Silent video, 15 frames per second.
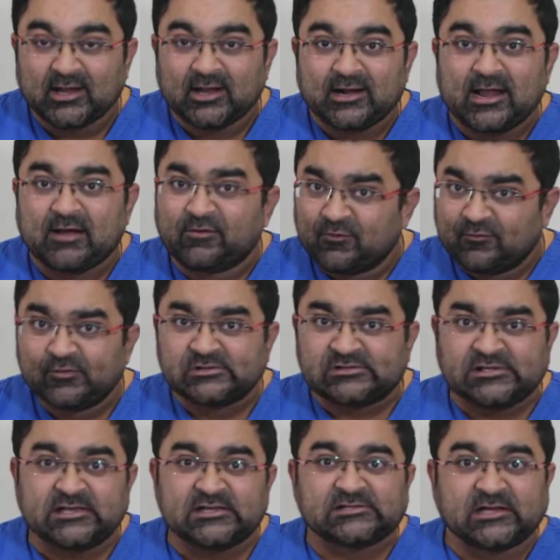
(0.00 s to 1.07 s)
Now if you
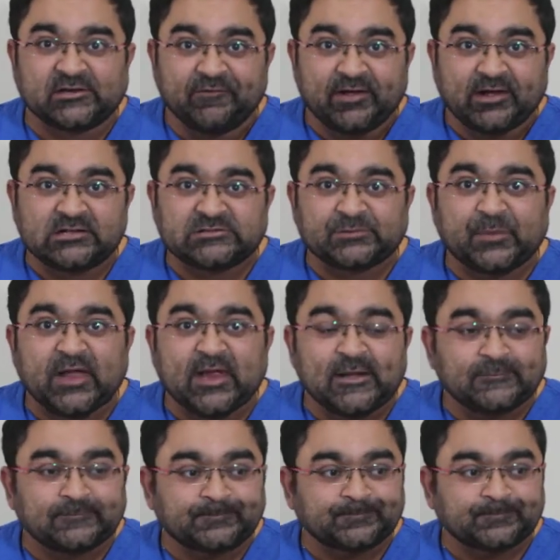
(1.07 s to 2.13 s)
see cervical spine,
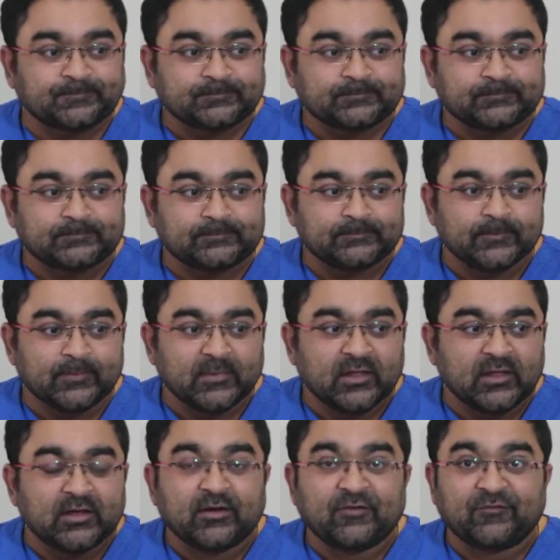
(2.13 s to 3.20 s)

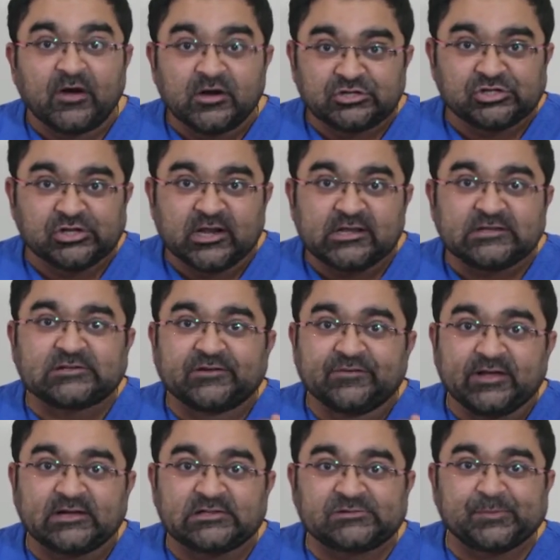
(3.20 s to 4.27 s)
functionally
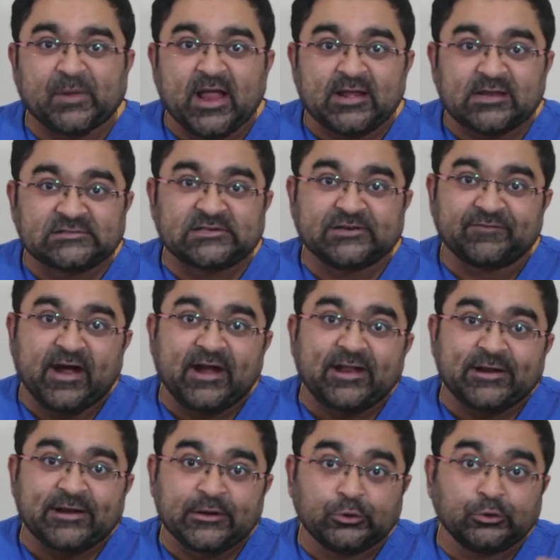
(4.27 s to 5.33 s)
cervical spine is
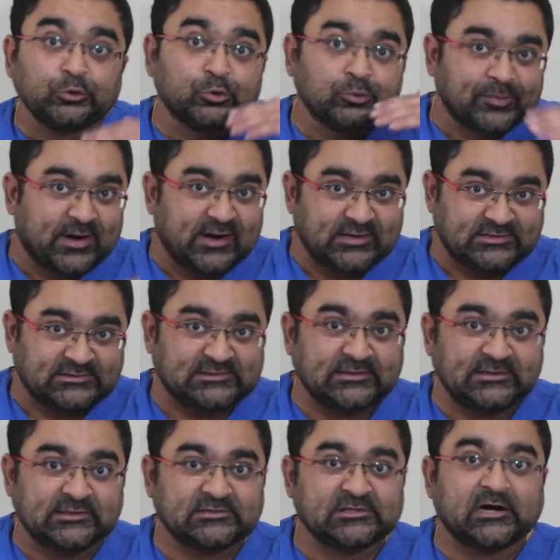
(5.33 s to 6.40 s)
divided into 2 parts.
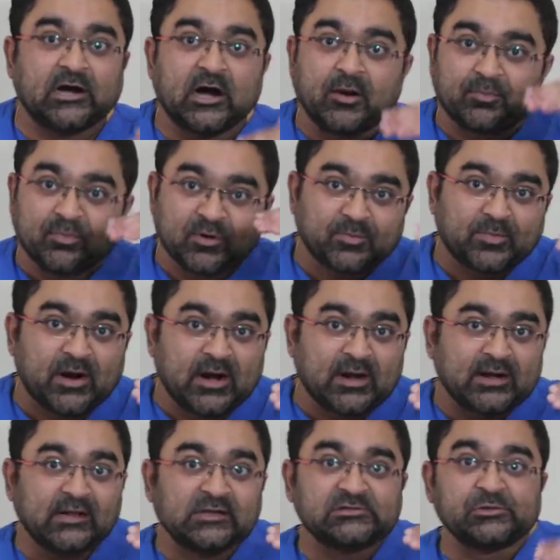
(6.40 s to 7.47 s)
So upper
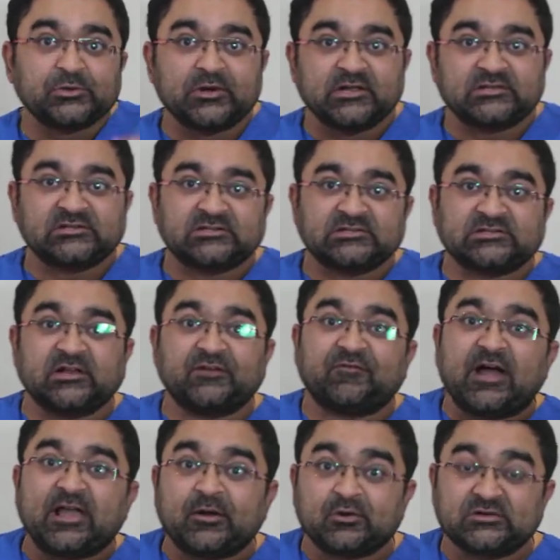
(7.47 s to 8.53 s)
part is known as a
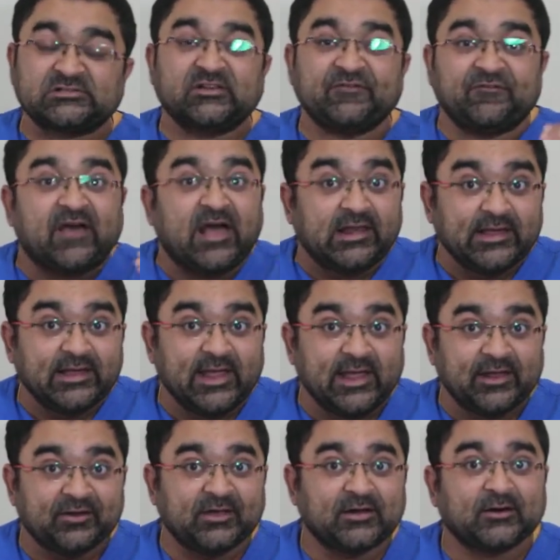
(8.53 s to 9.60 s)
cervicocephalic
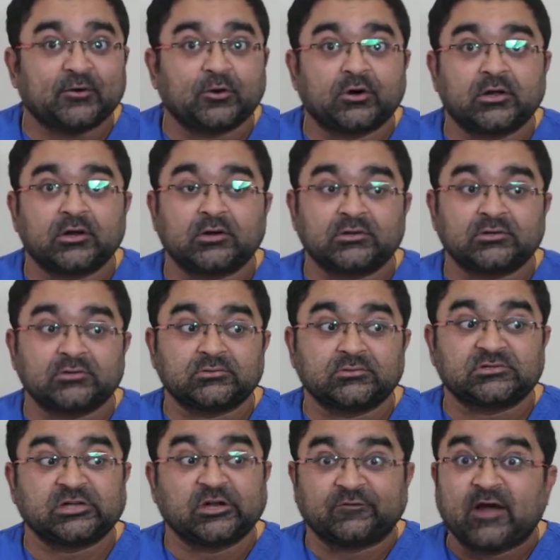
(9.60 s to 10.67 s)
area or
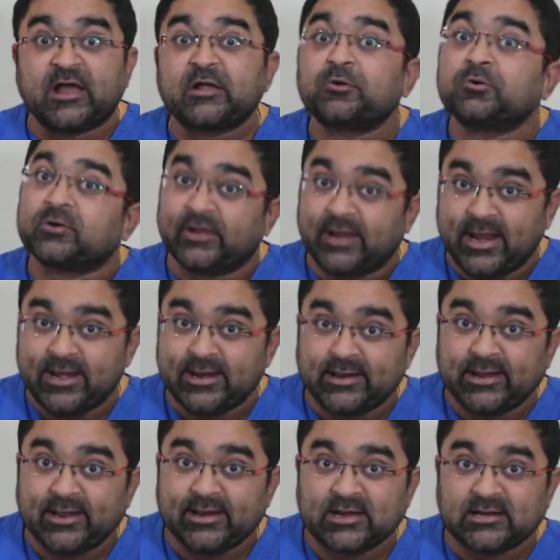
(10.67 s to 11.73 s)
cervicocranial
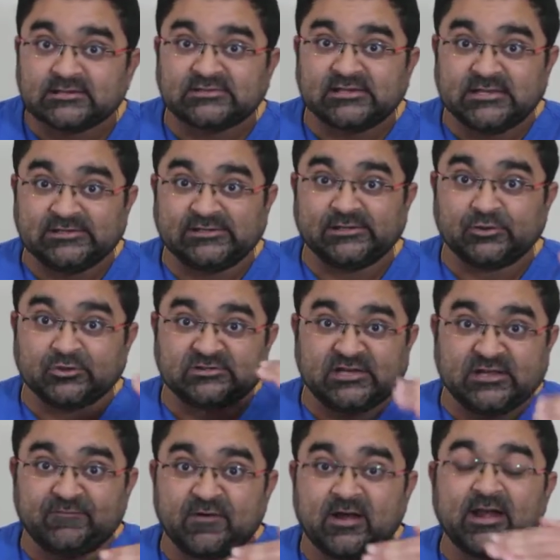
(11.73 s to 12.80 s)
area, C0,
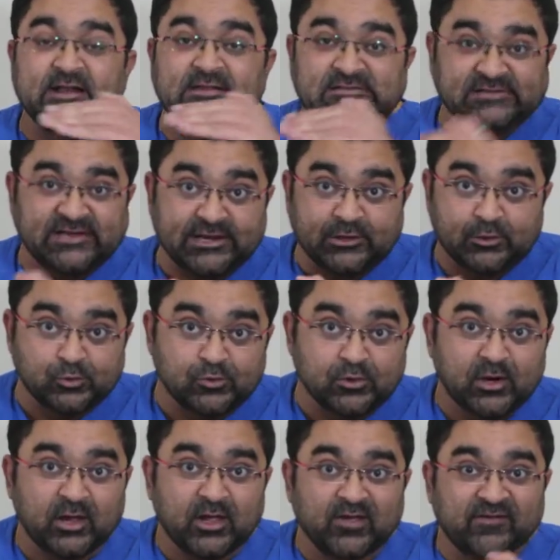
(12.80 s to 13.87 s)
C1 and C2,
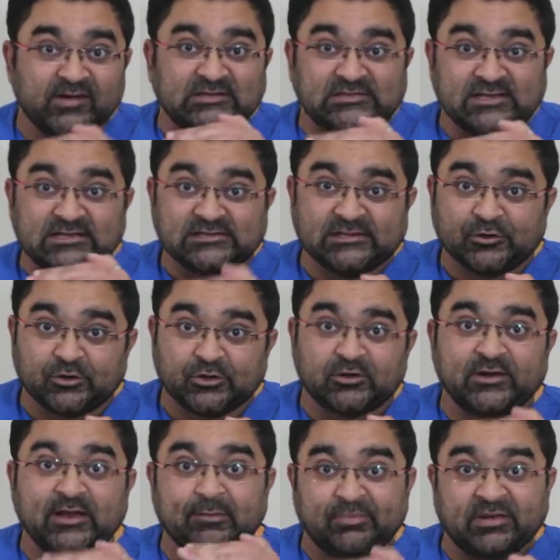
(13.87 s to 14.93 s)
where C0
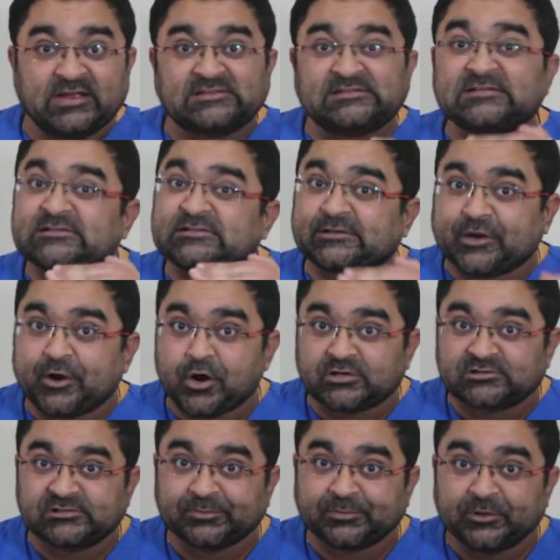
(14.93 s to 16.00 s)
represents the
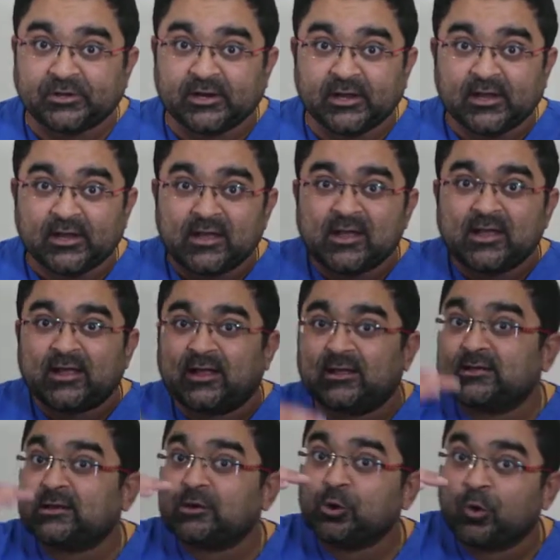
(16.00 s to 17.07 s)
occiput and
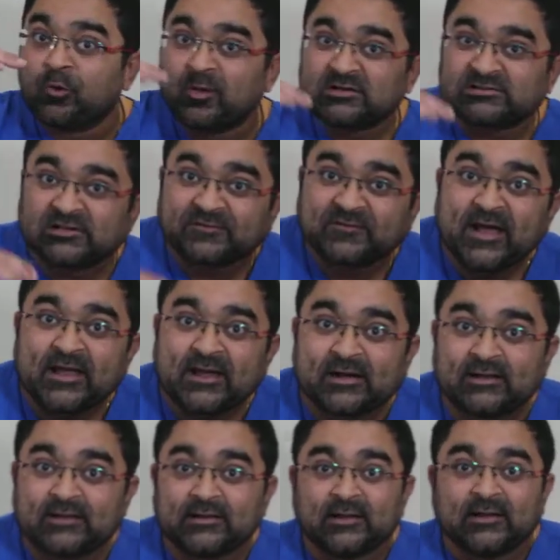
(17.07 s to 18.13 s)
the lower
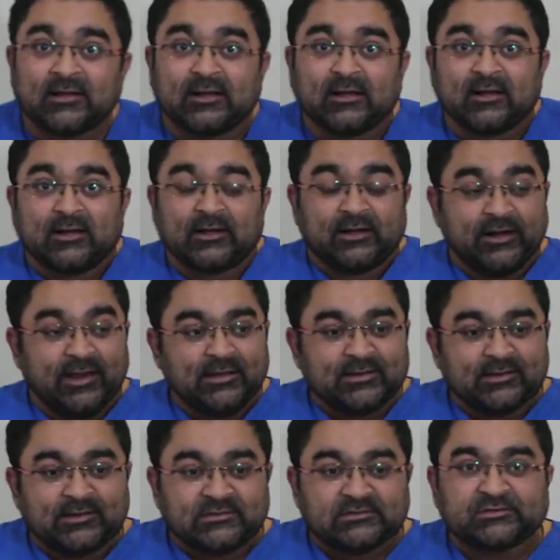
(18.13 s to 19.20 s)
cervical
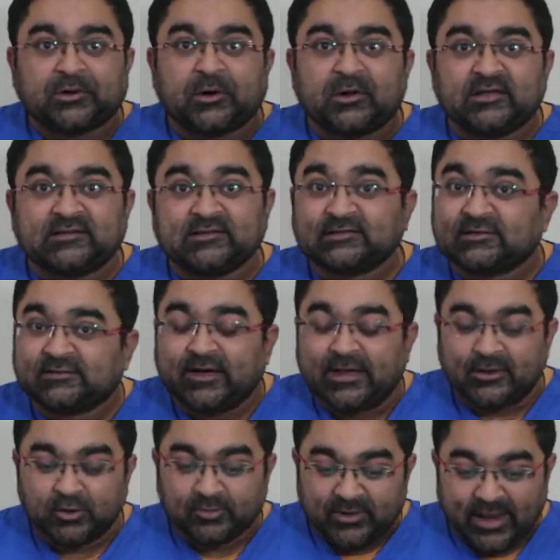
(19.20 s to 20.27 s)
region is called as a
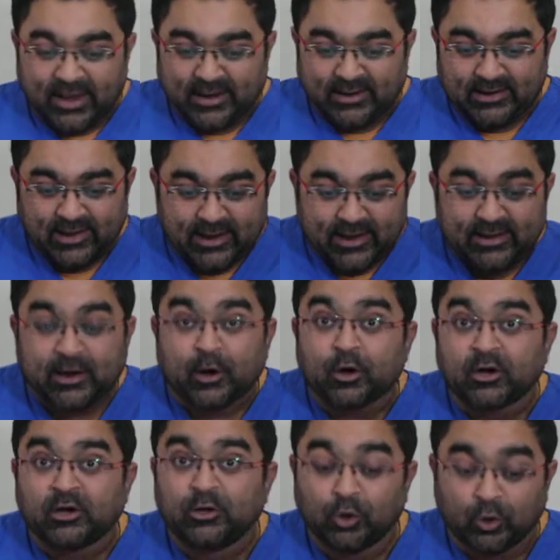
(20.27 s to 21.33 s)
cervicobrachial area or
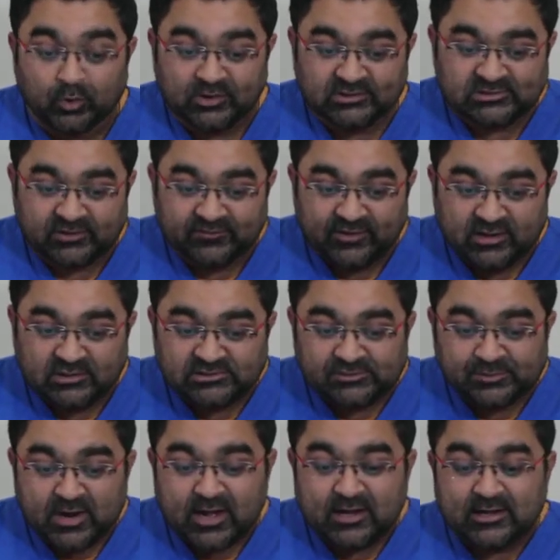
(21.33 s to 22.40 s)
a lower cervical
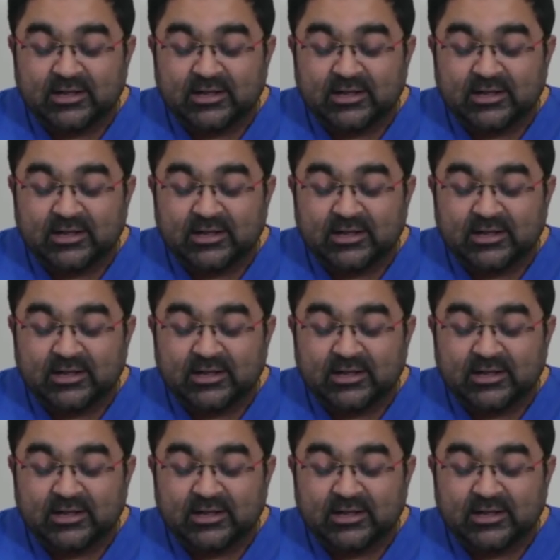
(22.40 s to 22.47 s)
spine.